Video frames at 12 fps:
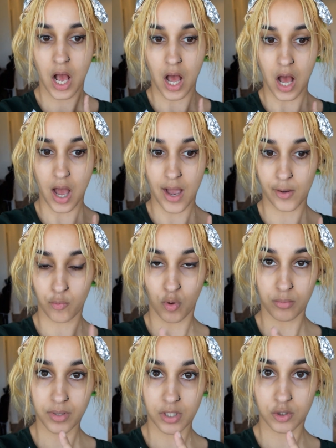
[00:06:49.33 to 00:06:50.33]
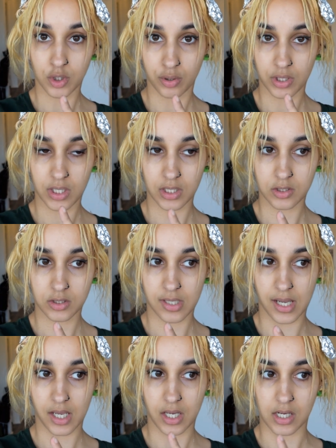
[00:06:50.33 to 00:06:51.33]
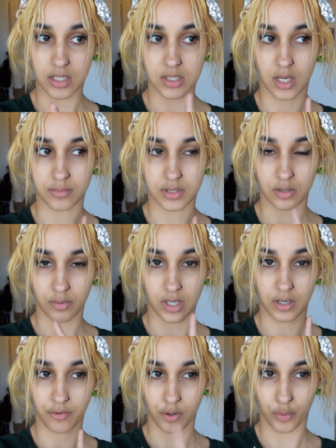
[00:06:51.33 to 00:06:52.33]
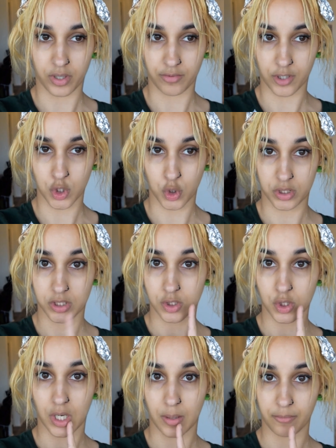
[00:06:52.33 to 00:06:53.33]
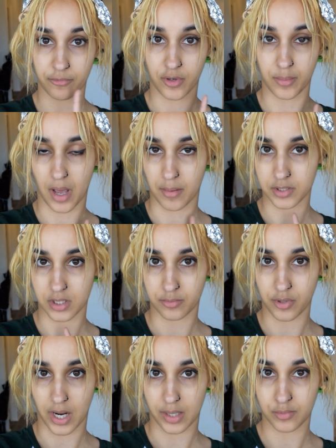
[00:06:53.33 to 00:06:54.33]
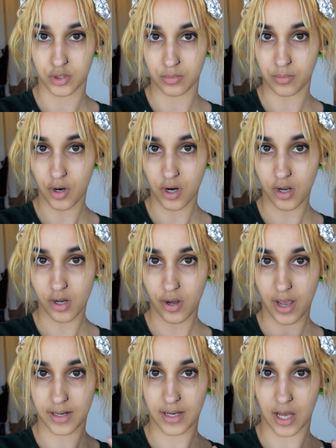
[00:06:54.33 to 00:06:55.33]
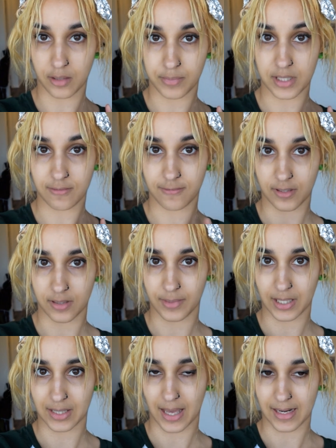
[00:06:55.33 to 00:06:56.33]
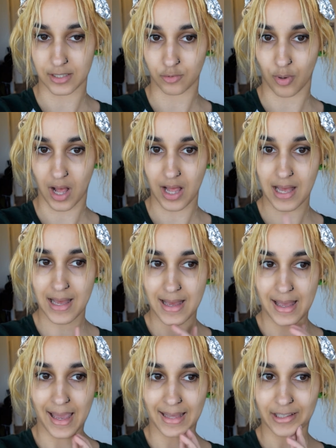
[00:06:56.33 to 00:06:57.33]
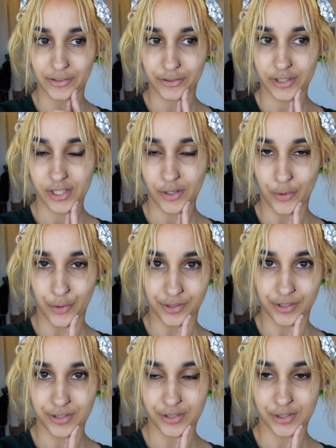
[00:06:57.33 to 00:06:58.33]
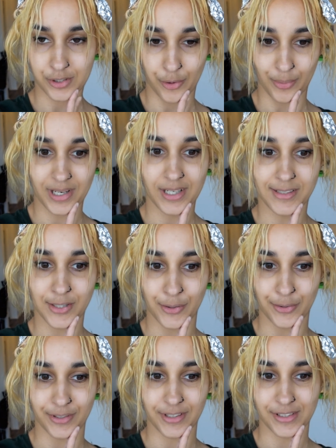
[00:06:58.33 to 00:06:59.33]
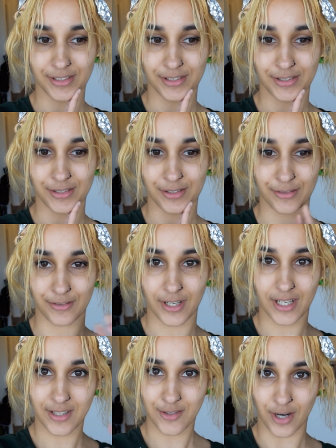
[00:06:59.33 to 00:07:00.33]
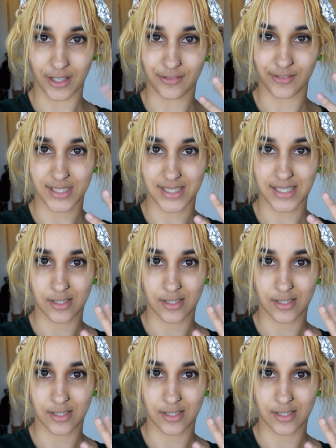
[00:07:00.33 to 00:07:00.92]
I won't be toning it today because I'm still waiting for one of the toners to come from Amazon Prime tomorrow, and I'll be filming that as well. I literally ordered so many toners to try to fix this